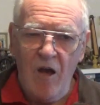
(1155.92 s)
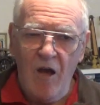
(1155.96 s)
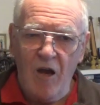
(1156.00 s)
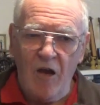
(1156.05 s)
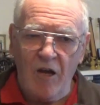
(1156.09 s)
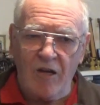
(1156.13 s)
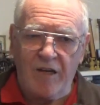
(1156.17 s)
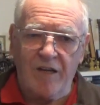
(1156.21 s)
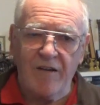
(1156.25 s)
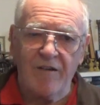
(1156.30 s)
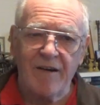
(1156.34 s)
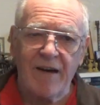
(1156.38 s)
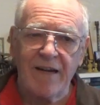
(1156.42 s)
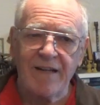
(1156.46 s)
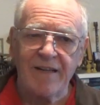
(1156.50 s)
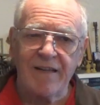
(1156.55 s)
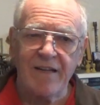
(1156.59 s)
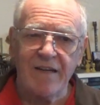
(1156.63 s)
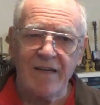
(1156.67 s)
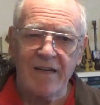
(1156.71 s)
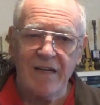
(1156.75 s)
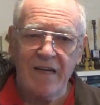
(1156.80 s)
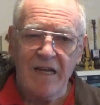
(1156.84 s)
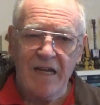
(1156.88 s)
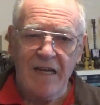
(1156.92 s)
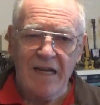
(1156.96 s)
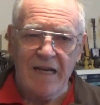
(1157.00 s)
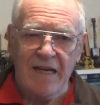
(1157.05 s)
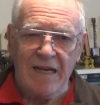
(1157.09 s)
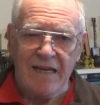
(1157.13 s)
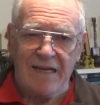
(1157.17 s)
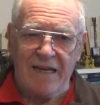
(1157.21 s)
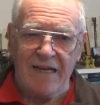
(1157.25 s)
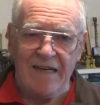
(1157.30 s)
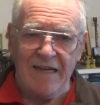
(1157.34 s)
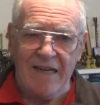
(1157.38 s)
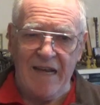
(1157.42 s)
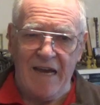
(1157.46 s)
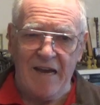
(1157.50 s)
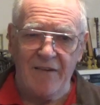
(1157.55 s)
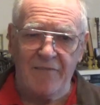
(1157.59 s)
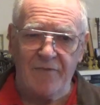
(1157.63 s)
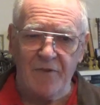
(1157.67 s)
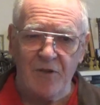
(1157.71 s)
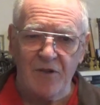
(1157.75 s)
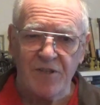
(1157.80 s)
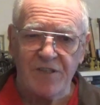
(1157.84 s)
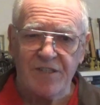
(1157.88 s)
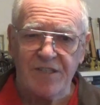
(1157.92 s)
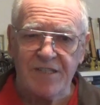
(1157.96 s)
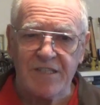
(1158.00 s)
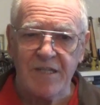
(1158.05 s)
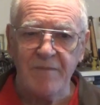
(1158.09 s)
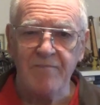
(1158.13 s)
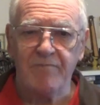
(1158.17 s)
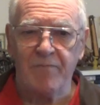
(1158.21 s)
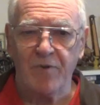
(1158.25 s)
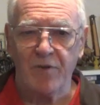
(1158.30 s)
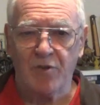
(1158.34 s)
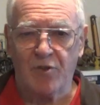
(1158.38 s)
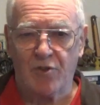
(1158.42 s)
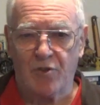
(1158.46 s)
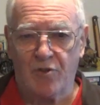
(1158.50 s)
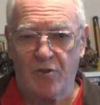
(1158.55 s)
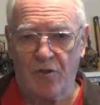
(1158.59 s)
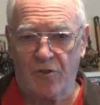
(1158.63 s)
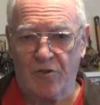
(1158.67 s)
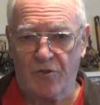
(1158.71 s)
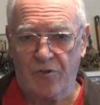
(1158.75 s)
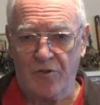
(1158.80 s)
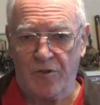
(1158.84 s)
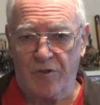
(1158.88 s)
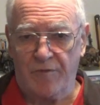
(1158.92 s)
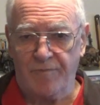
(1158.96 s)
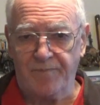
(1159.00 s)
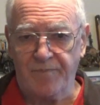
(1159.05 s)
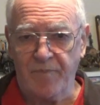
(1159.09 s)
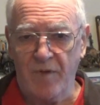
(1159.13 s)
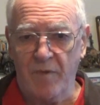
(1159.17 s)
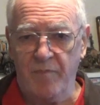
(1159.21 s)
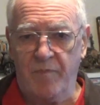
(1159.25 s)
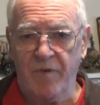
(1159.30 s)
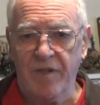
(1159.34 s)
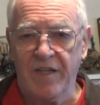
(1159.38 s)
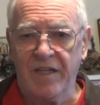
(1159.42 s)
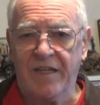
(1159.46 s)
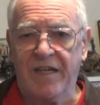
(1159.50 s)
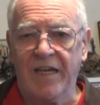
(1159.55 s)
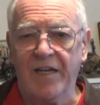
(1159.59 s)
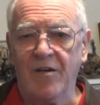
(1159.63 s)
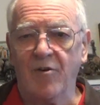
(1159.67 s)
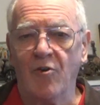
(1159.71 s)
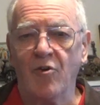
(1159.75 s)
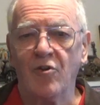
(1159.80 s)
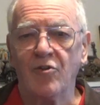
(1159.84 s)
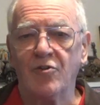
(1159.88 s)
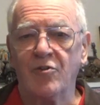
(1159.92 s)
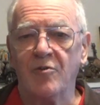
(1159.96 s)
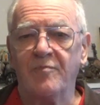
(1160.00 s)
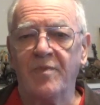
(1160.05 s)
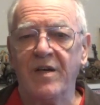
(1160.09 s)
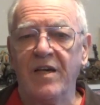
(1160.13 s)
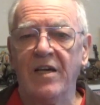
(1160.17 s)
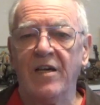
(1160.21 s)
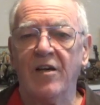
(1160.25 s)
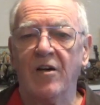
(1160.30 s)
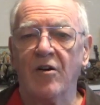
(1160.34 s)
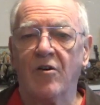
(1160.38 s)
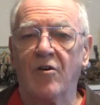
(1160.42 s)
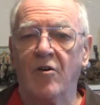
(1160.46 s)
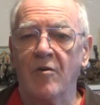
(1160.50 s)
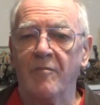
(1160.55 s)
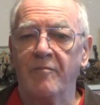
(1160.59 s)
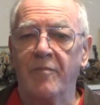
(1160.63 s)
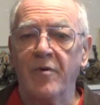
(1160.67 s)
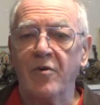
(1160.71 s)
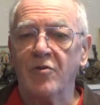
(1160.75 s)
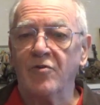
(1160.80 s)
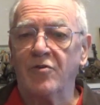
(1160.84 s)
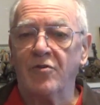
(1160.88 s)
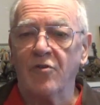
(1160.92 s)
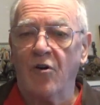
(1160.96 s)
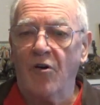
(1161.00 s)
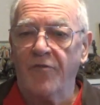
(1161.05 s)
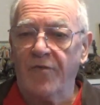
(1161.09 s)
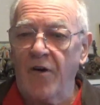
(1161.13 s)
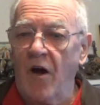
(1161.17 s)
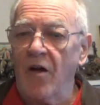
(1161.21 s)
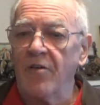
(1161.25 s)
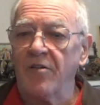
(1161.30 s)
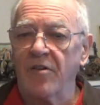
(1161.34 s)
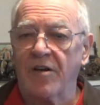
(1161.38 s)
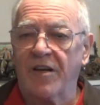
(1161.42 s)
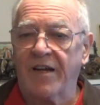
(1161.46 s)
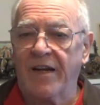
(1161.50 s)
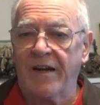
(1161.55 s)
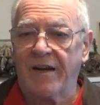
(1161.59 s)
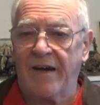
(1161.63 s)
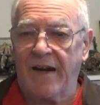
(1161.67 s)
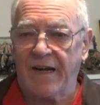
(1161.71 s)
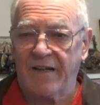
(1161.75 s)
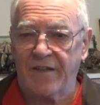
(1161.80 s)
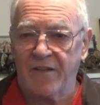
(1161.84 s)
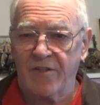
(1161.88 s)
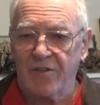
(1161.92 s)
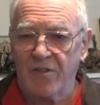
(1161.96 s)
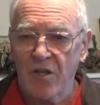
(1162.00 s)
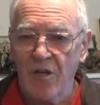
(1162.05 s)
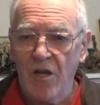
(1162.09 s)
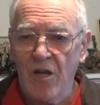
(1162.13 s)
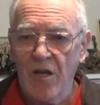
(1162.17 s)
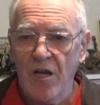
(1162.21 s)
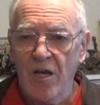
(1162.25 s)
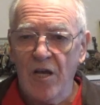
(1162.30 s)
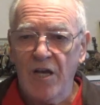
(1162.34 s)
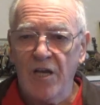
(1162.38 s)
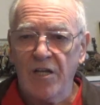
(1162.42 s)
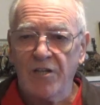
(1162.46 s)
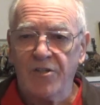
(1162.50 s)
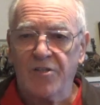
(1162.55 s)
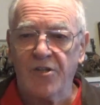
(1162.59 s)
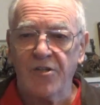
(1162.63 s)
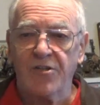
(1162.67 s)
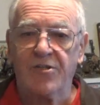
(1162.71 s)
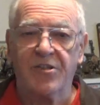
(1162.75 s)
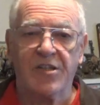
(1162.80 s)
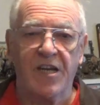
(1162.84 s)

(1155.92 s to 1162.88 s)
A character can have a simple structure, but it can also be composed of other characters, such